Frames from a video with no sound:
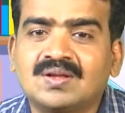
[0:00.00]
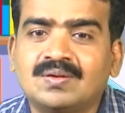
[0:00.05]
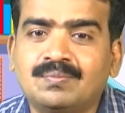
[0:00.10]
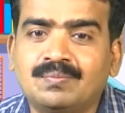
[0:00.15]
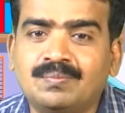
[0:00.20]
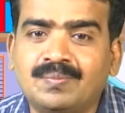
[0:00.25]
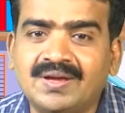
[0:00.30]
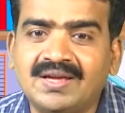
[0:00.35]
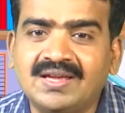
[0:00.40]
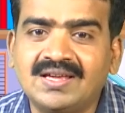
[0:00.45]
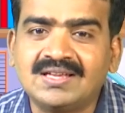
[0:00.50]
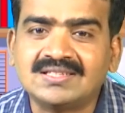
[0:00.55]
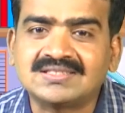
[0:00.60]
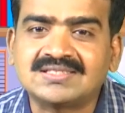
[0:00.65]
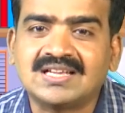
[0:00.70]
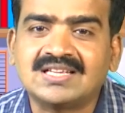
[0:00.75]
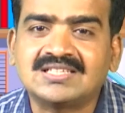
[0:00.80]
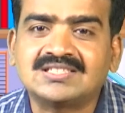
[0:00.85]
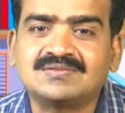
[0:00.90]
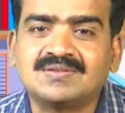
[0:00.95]
base
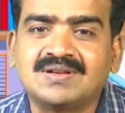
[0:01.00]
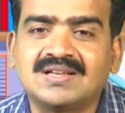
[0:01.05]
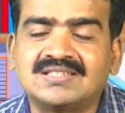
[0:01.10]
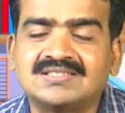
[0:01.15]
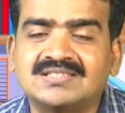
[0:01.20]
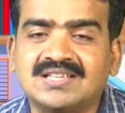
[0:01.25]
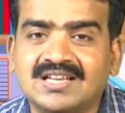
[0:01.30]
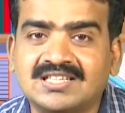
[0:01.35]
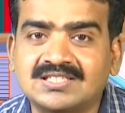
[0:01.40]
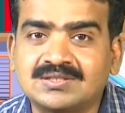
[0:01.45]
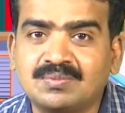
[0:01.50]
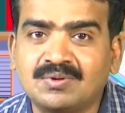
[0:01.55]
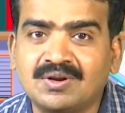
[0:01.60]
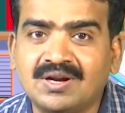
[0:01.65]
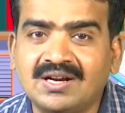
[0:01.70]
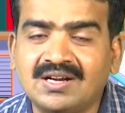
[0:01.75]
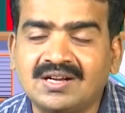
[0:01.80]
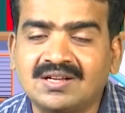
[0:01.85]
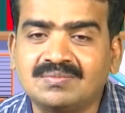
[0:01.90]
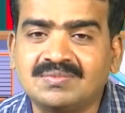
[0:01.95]
as well as
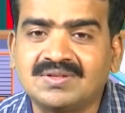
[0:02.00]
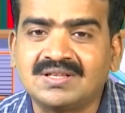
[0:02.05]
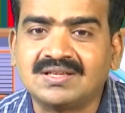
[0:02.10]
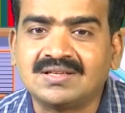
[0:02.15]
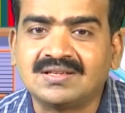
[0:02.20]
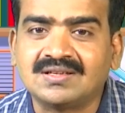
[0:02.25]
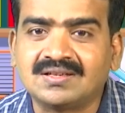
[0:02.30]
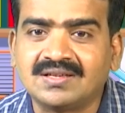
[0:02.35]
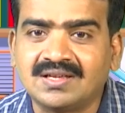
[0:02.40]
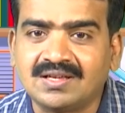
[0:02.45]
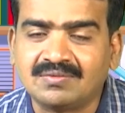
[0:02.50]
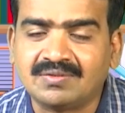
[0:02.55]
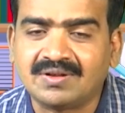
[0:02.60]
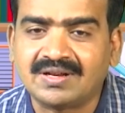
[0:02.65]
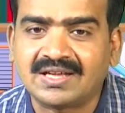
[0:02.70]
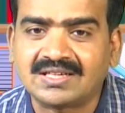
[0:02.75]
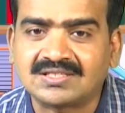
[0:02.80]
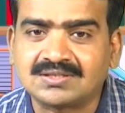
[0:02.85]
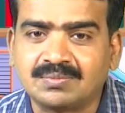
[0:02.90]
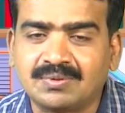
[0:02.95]
exponent of the given
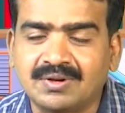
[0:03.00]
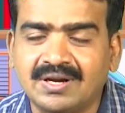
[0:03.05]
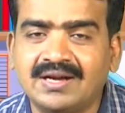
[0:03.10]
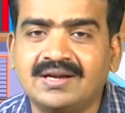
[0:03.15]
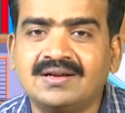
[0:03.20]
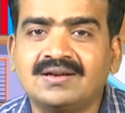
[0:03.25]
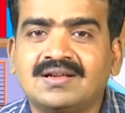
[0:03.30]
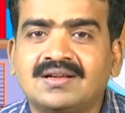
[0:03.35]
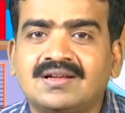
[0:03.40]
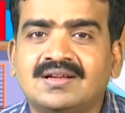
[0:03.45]
exponent.